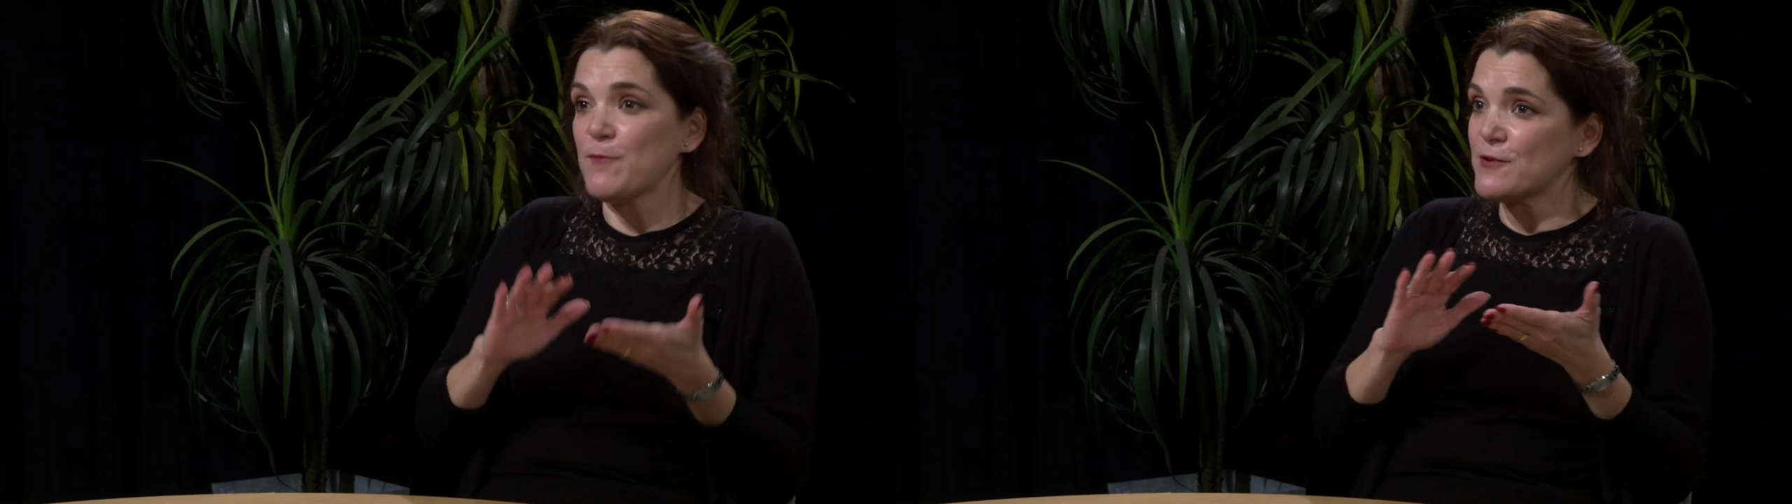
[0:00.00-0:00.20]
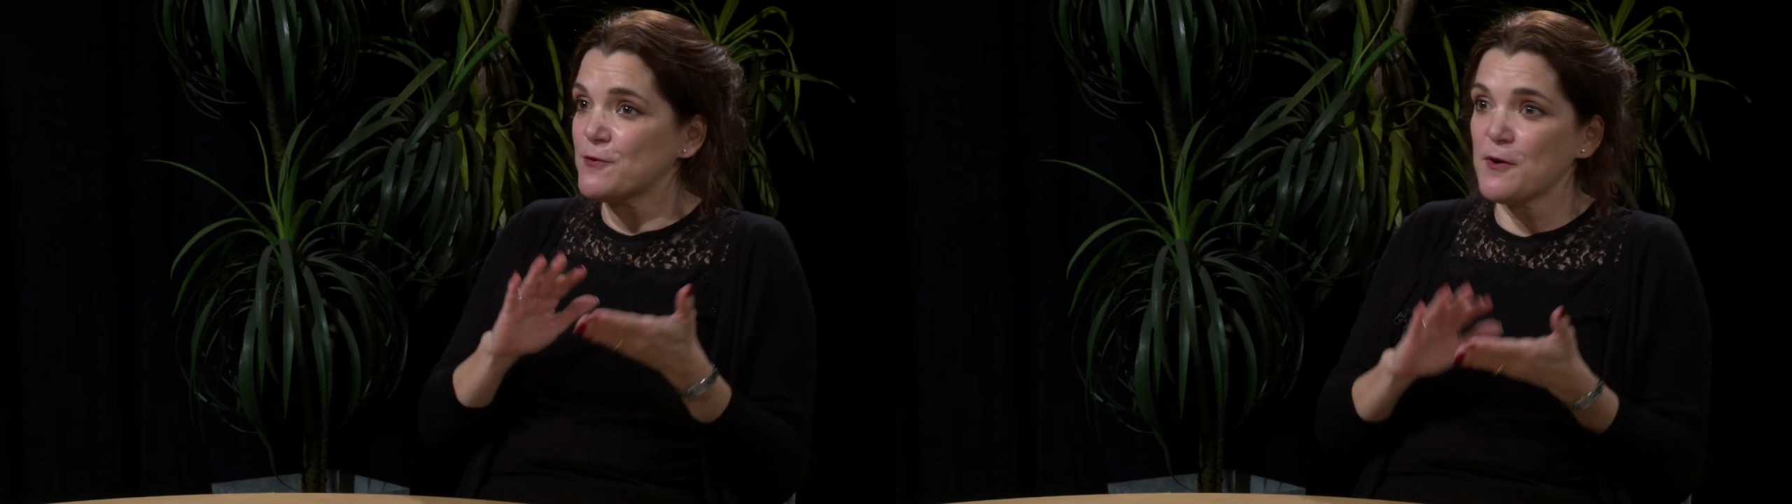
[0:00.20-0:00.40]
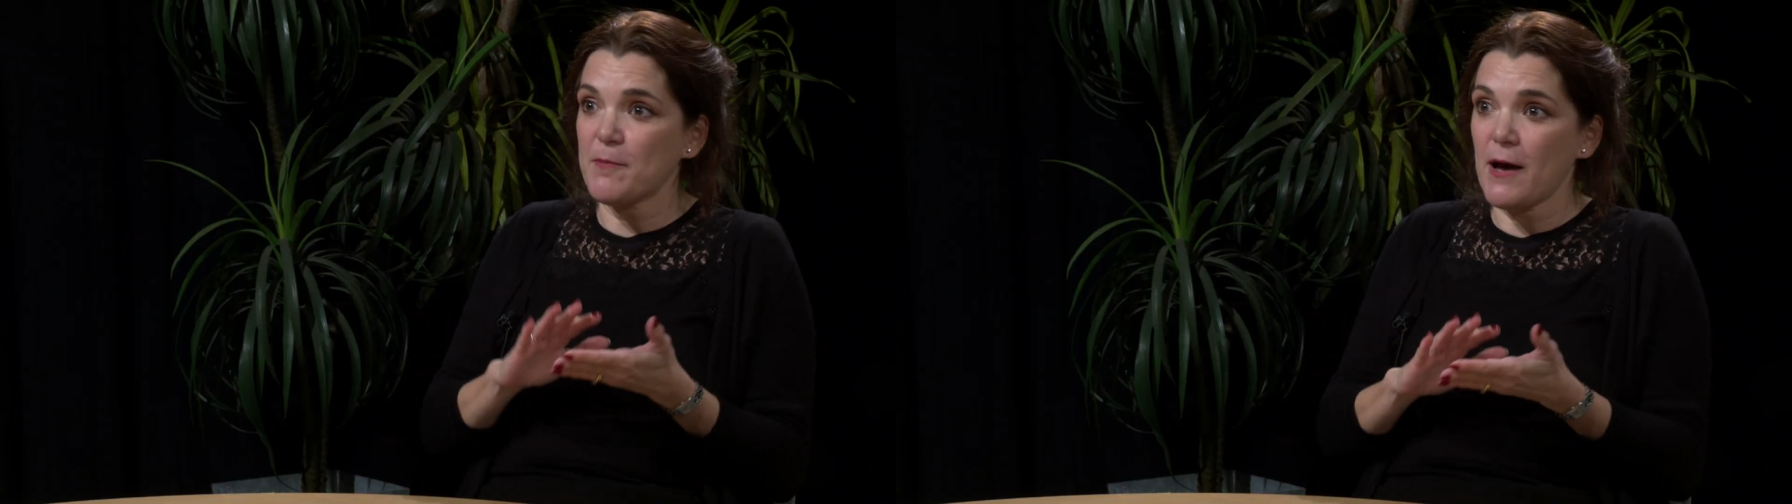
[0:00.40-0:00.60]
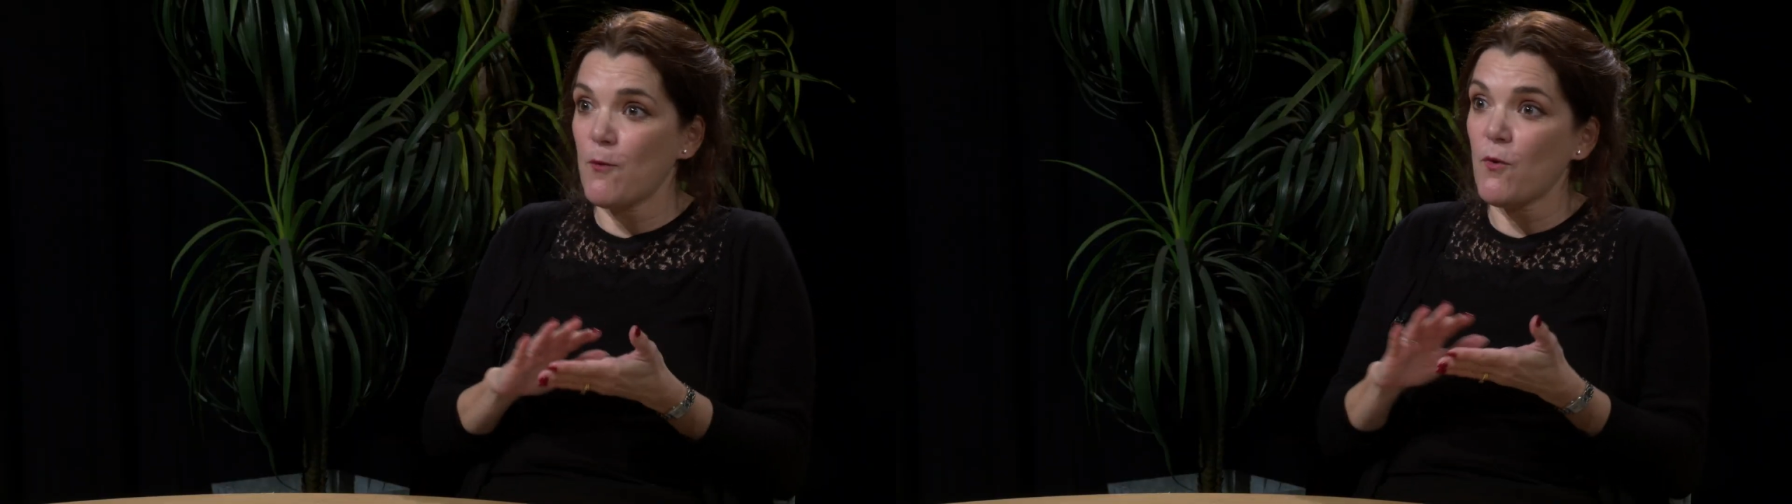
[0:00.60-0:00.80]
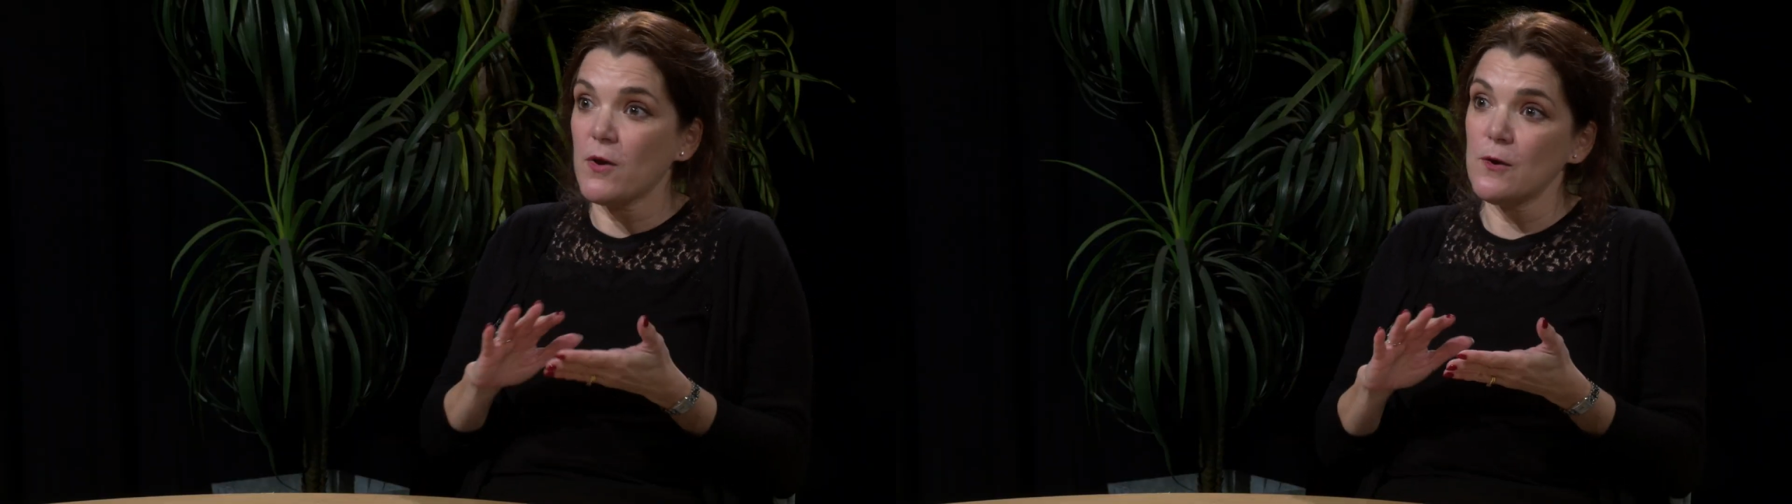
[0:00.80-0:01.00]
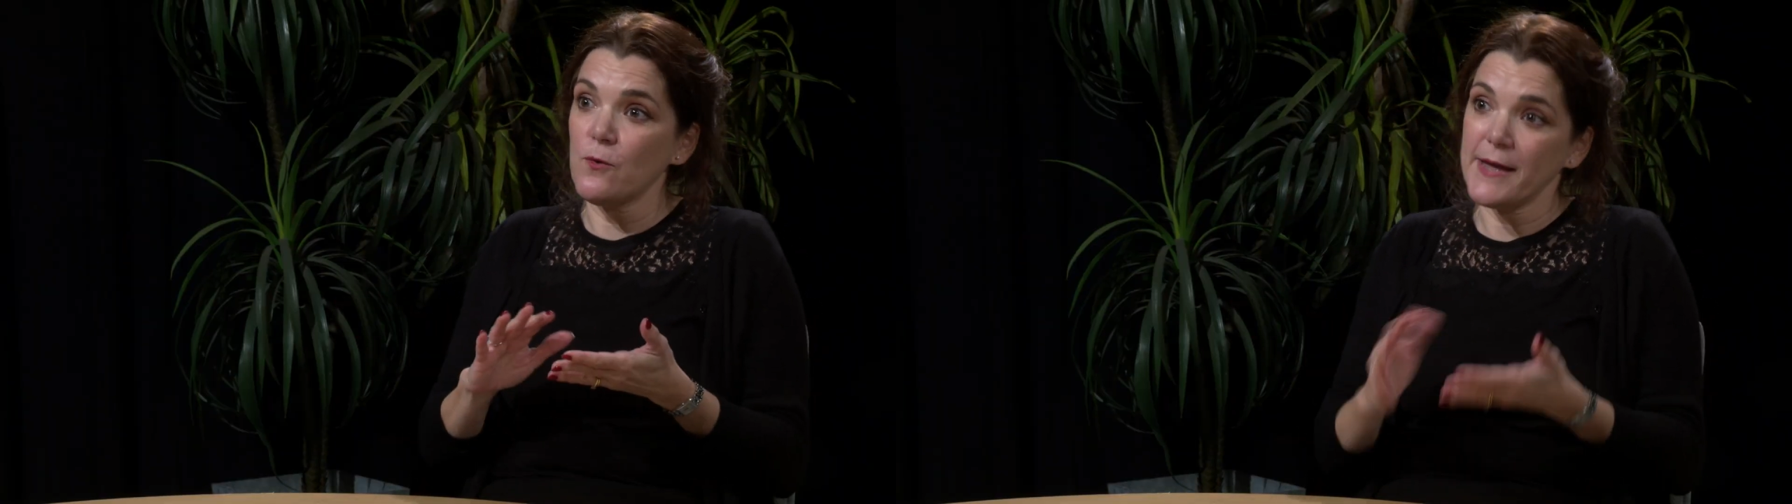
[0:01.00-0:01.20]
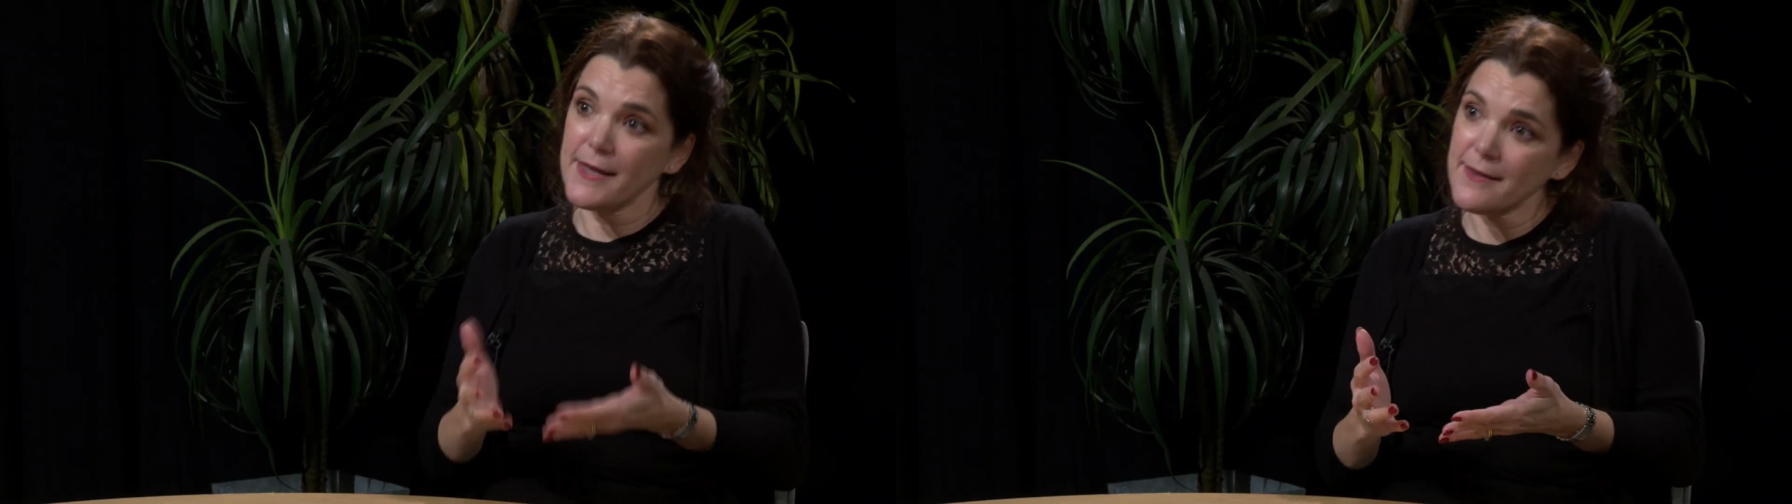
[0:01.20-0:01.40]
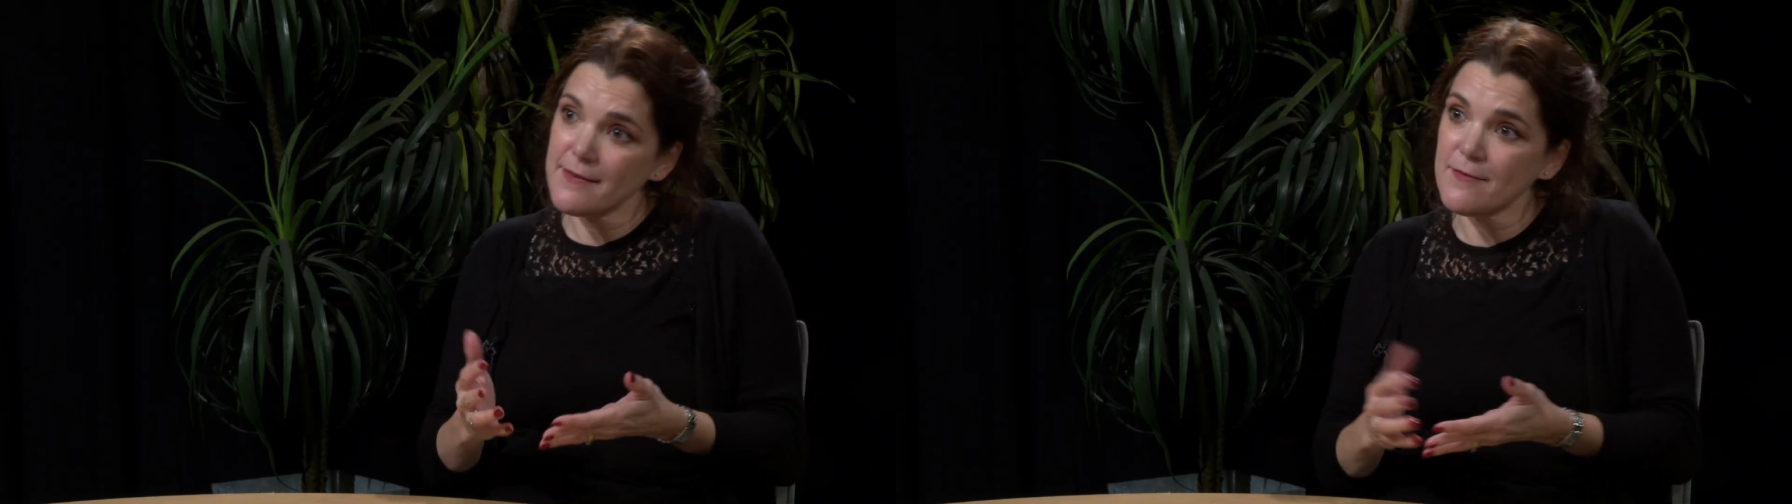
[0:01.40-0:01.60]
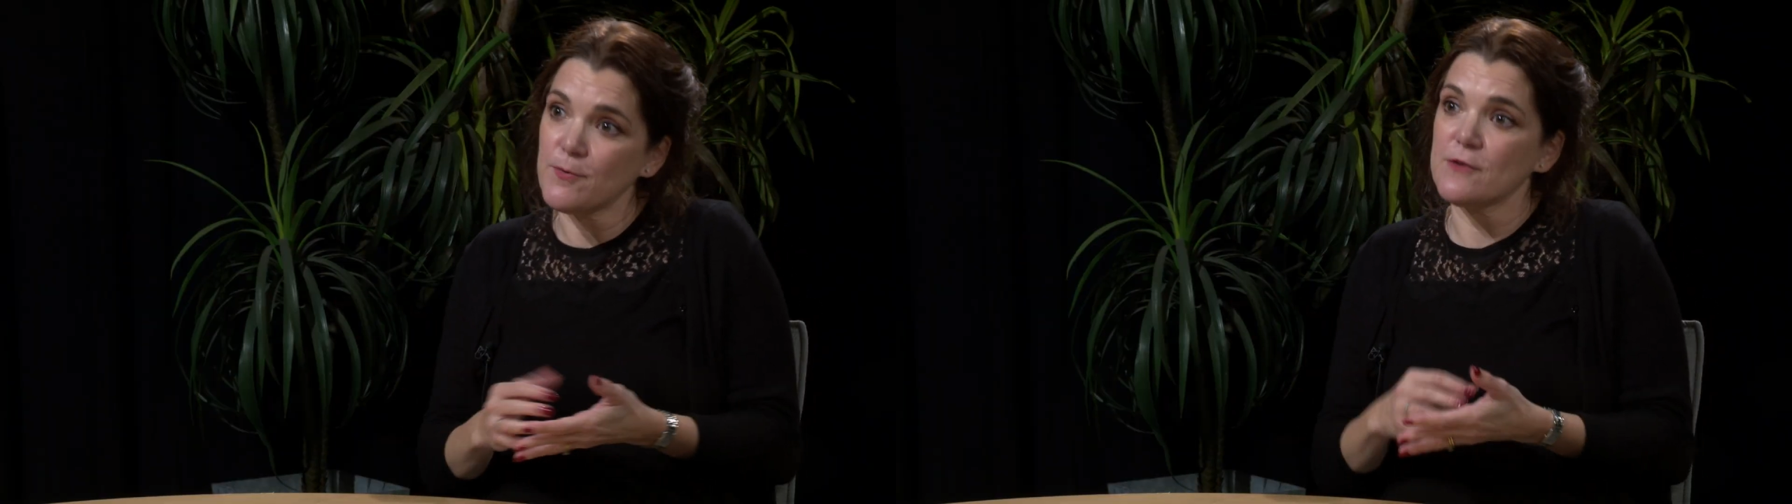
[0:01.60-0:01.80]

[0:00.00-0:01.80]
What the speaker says: We talk about what law is,